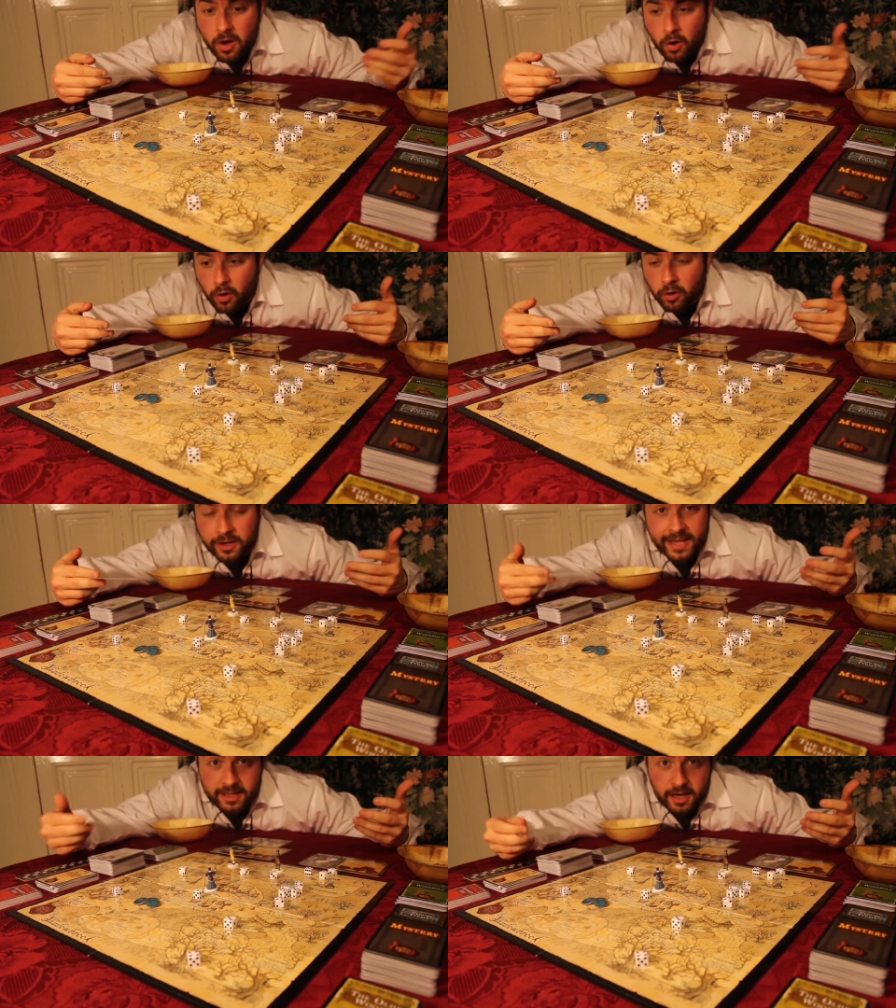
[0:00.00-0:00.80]
or
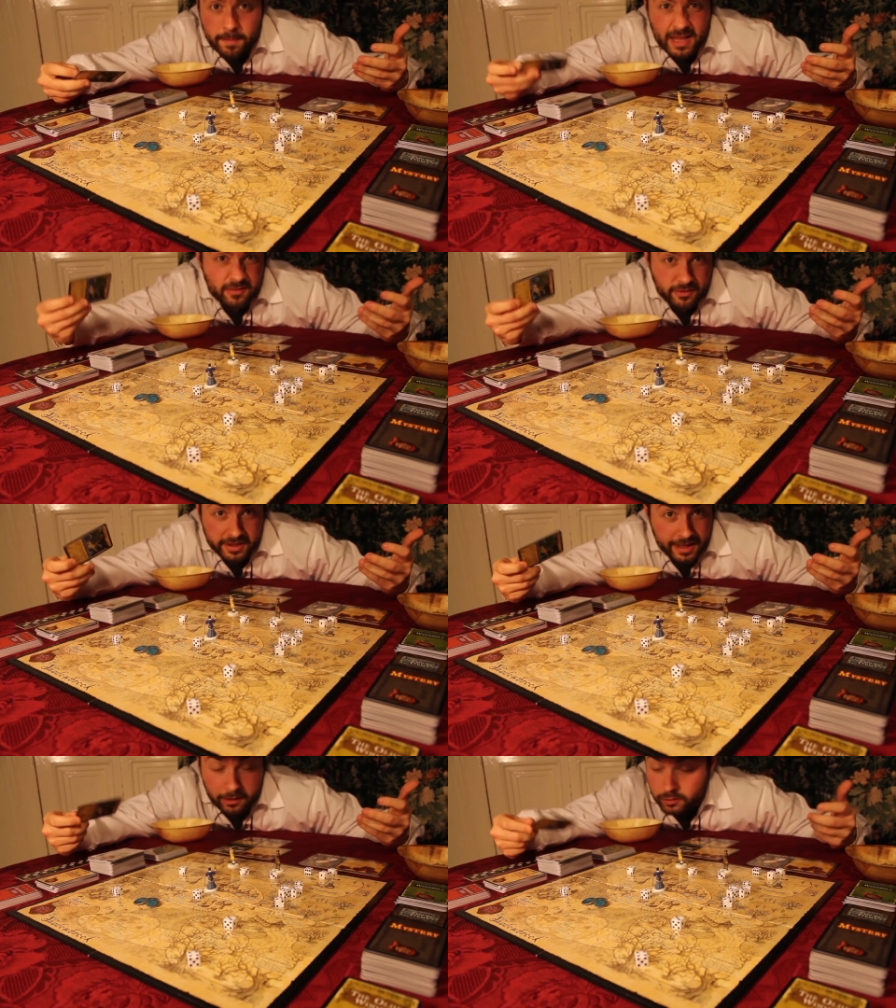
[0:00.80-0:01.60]
gaining a benefit
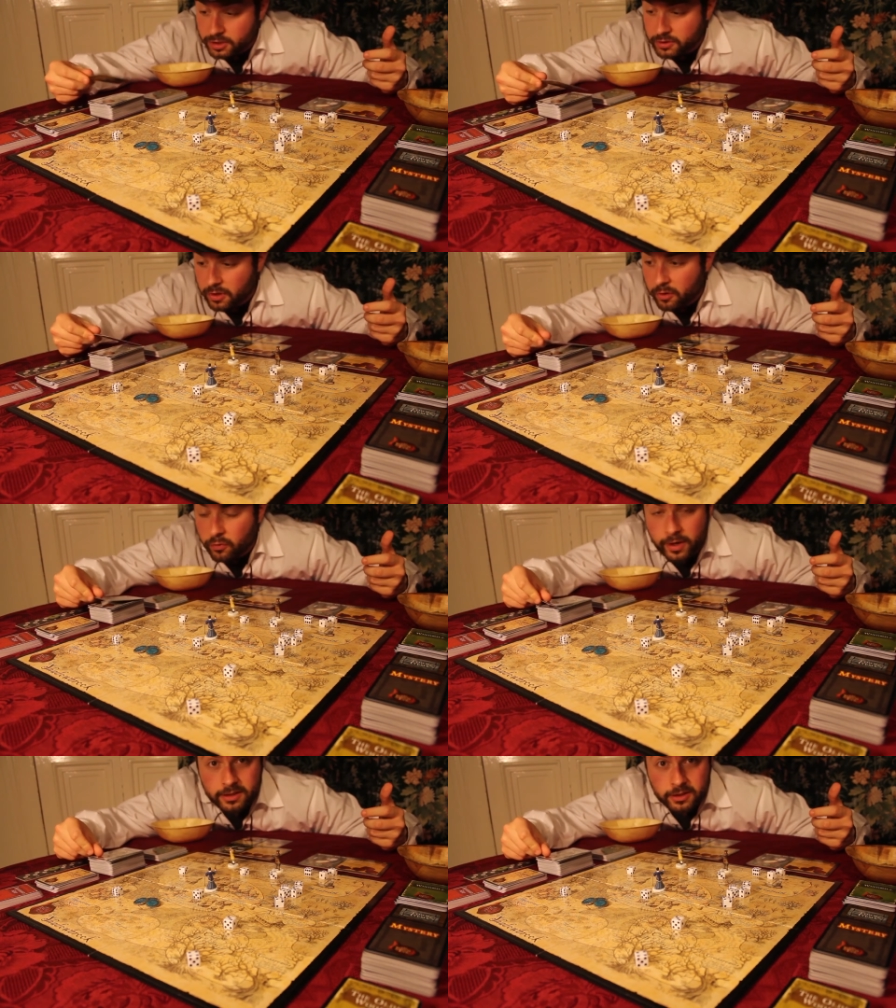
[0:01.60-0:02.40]
now just
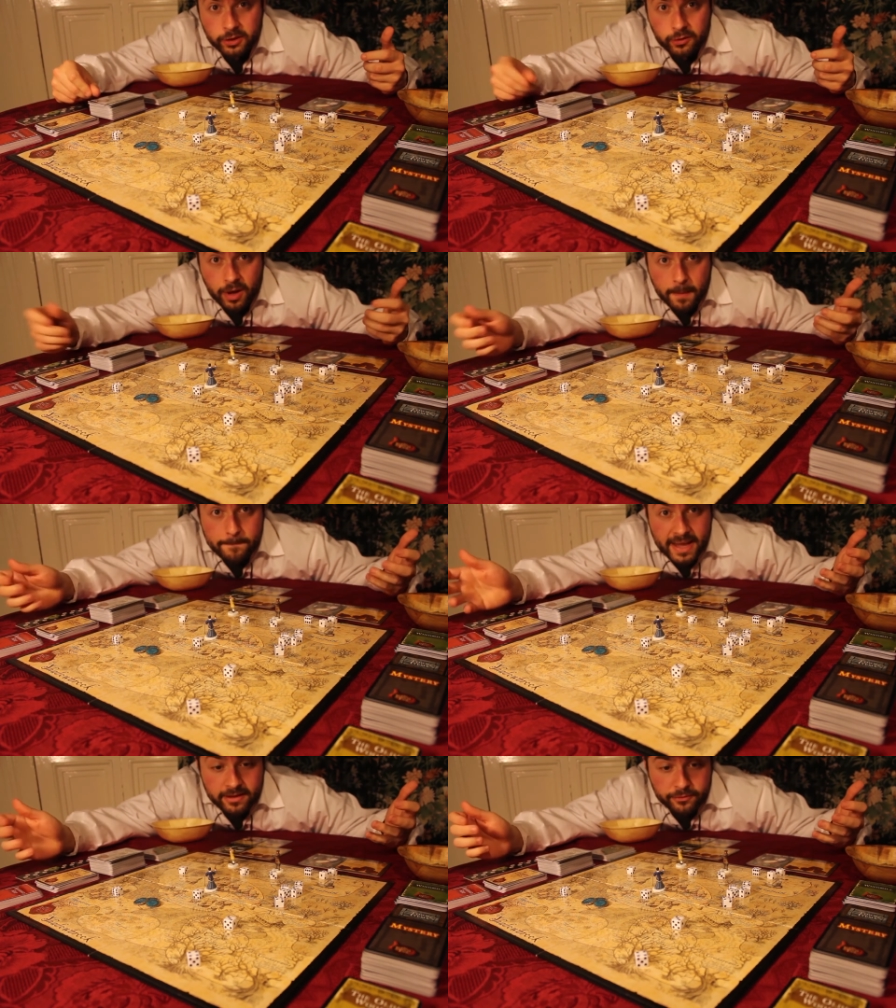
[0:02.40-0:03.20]
render you a
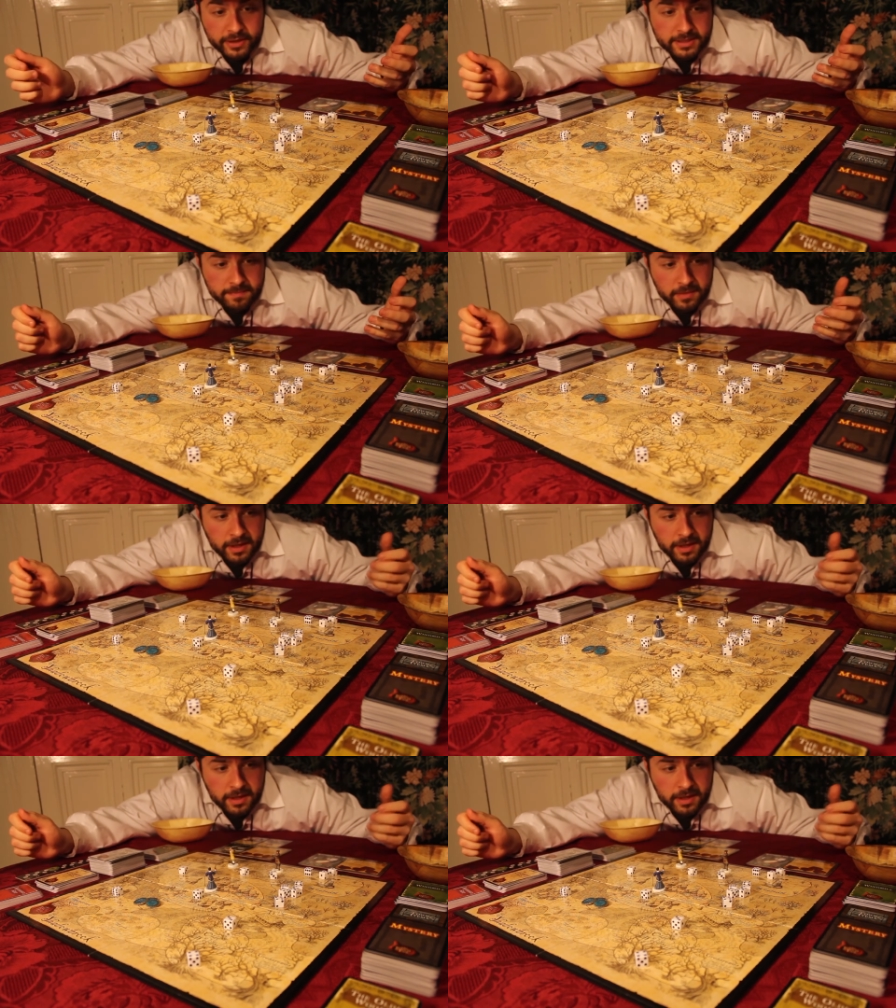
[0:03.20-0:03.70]
benefit.